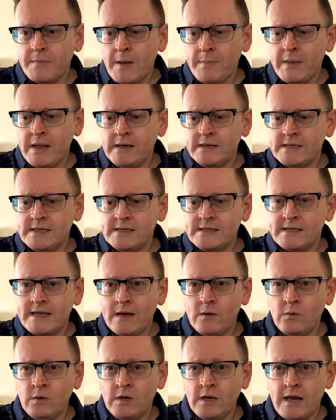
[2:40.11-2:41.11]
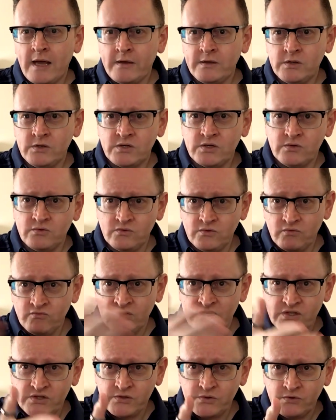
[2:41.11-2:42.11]
abilities that will allow you to
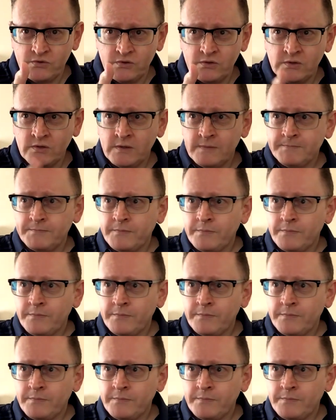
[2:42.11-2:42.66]
restore.